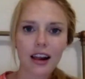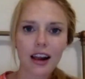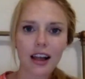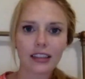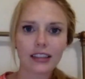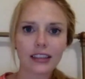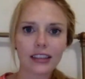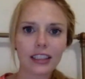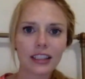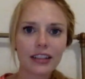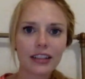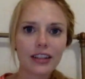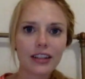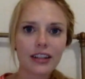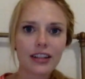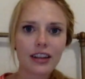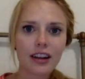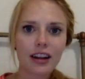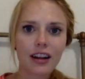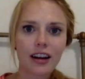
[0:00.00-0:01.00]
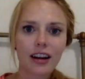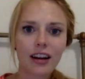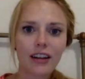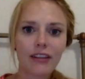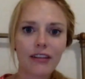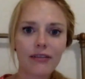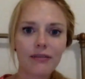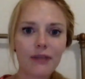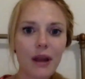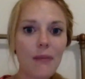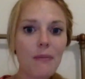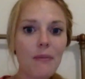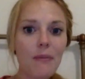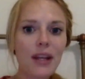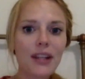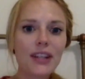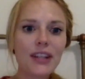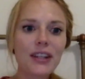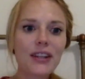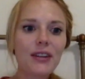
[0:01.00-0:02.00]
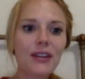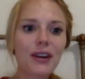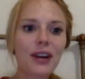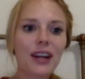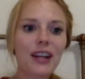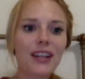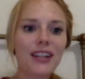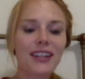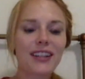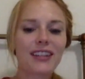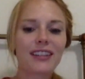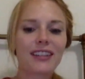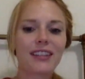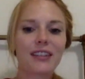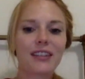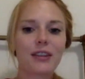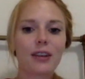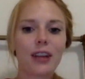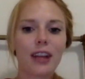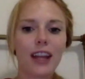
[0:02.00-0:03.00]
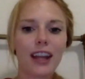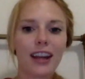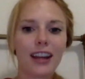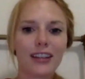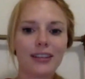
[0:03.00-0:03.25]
so, this is our Amazing Grace Google Hangout.